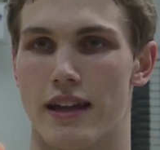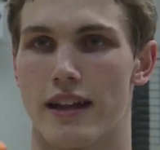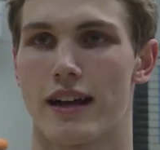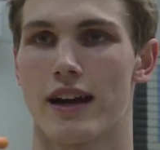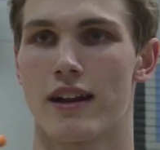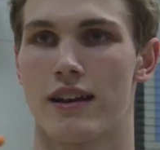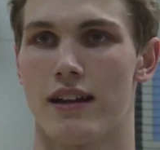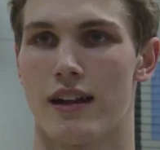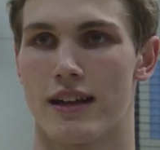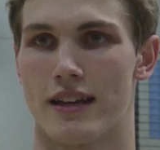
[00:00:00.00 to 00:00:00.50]
Yeah, they
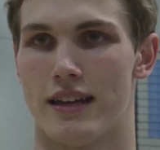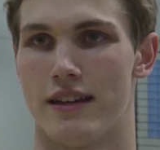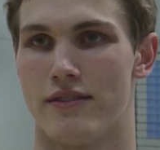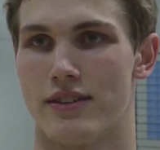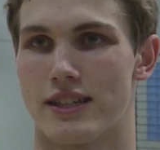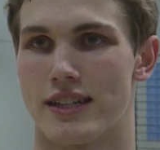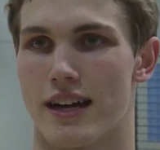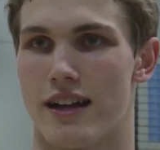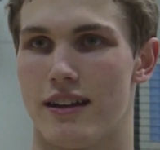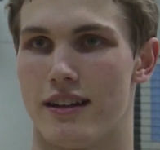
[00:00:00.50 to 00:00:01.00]
got a lot of
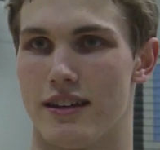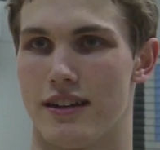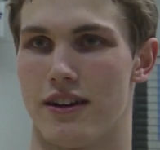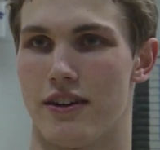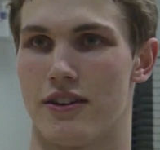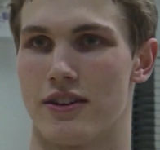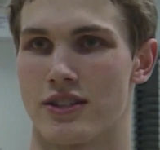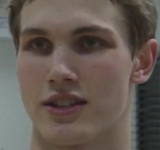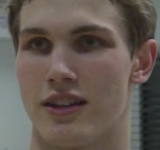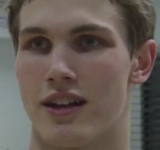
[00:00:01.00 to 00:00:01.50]
even talent. You
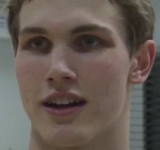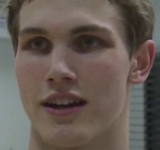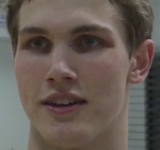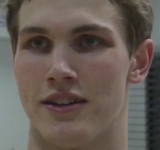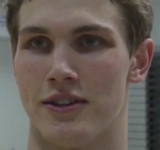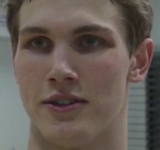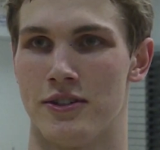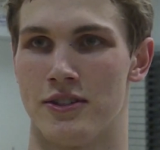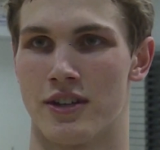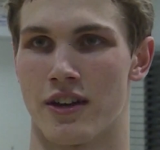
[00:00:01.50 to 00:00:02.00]
know, there's a lot of
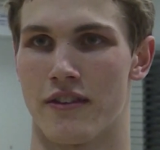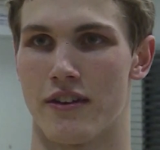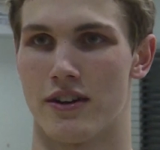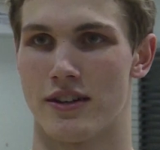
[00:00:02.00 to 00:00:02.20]
dudes on